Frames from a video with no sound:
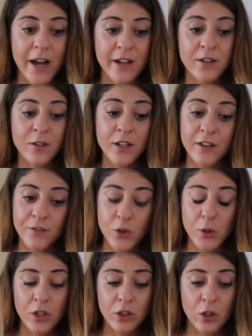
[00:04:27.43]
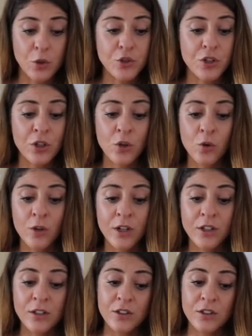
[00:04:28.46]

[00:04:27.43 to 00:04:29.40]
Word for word: either give you a closure or